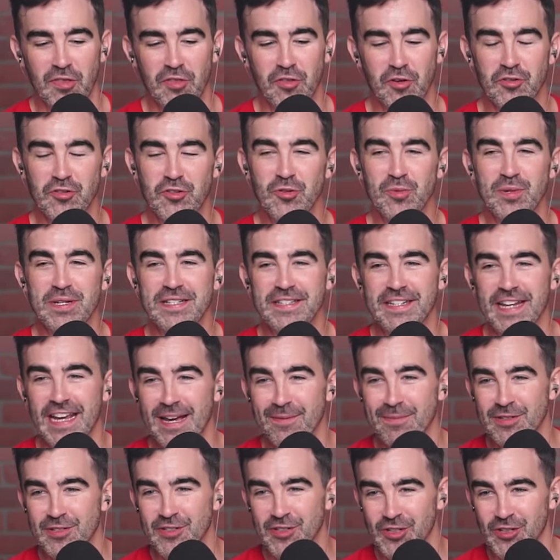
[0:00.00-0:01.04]
They're doing
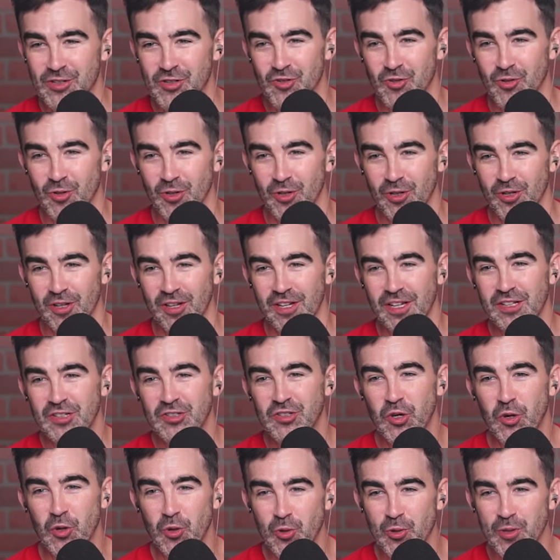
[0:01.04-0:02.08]
damage control
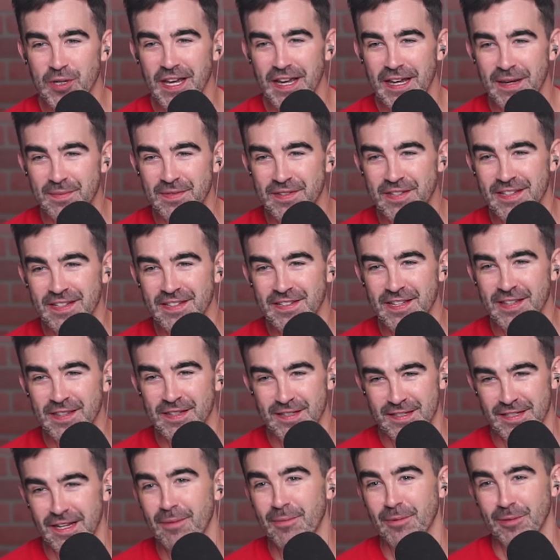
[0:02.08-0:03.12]
2 games into
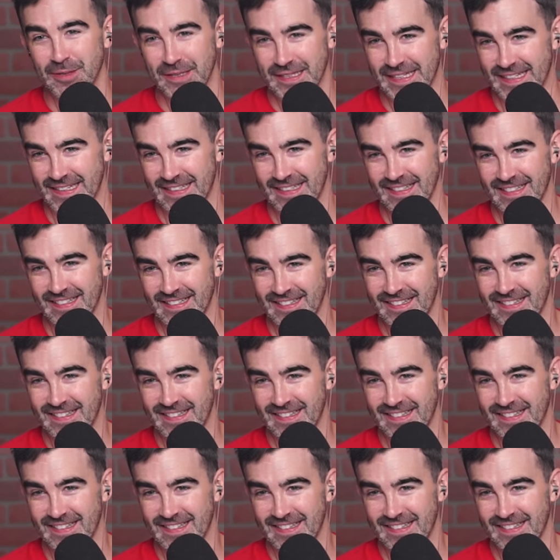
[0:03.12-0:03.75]
the summer league.